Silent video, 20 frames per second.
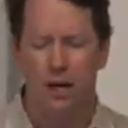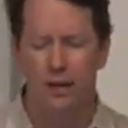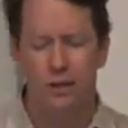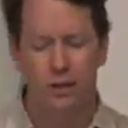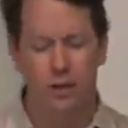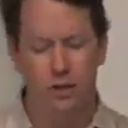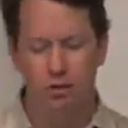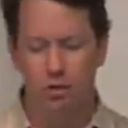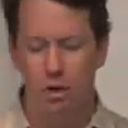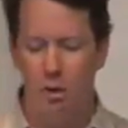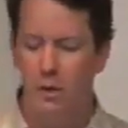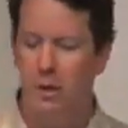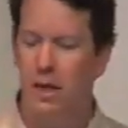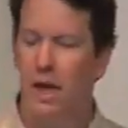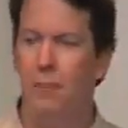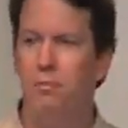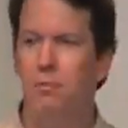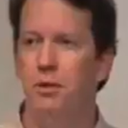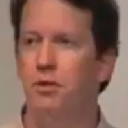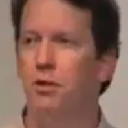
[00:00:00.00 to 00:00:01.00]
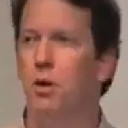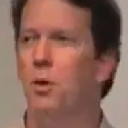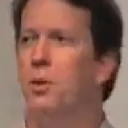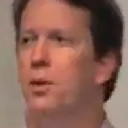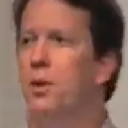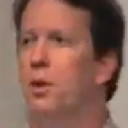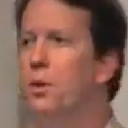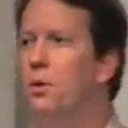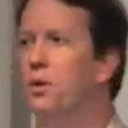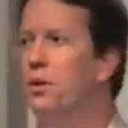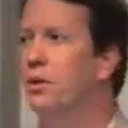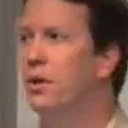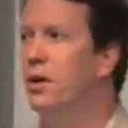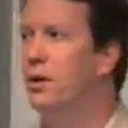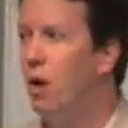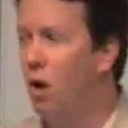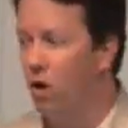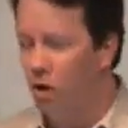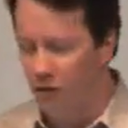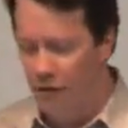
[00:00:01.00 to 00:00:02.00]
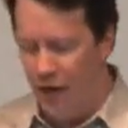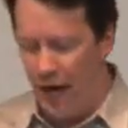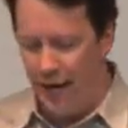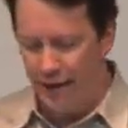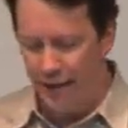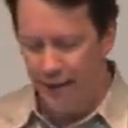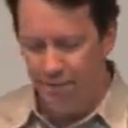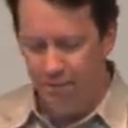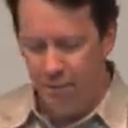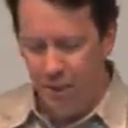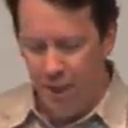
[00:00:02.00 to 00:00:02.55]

just growing up and growing older, and all of that.